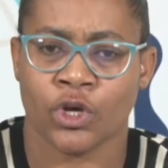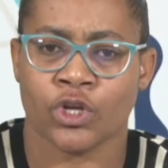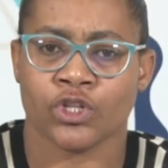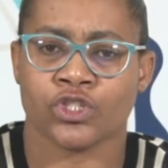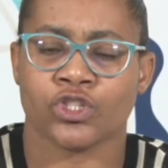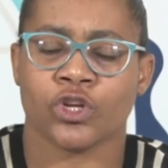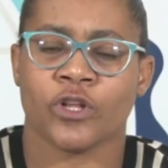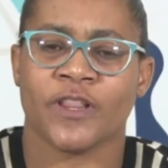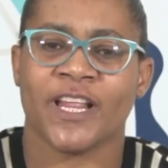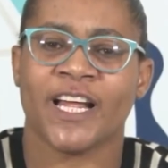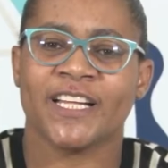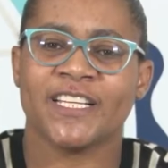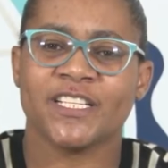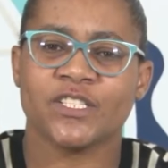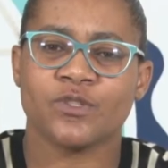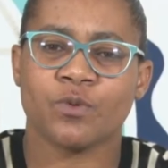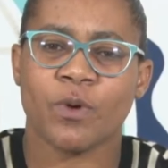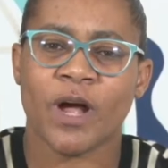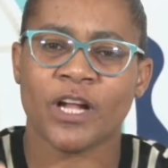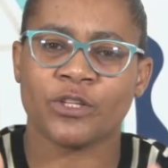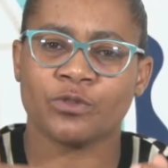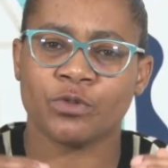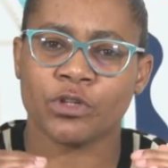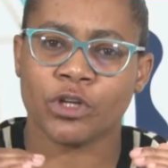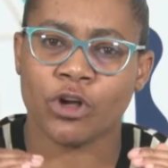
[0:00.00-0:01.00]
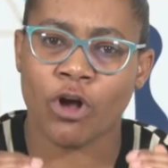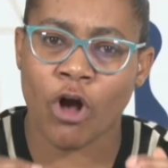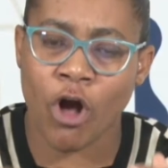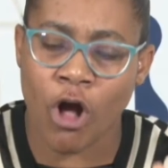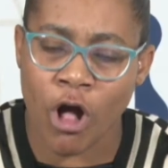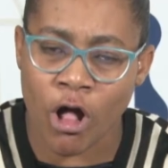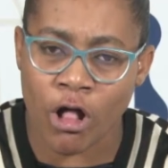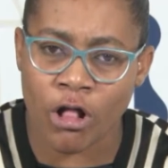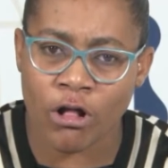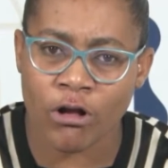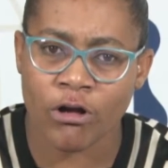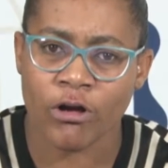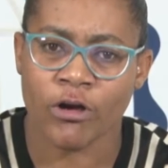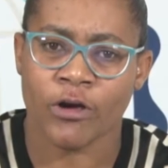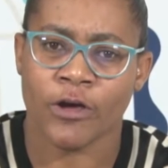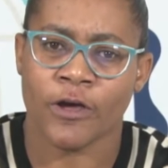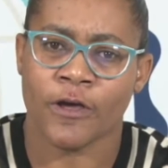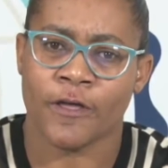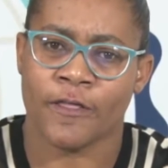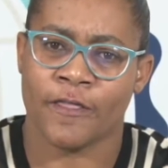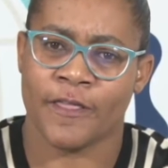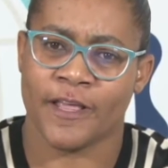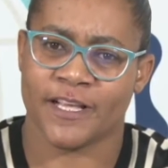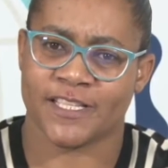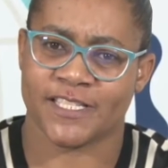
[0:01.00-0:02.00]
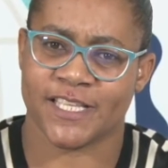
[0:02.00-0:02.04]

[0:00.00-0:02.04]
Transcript: So that is what we call the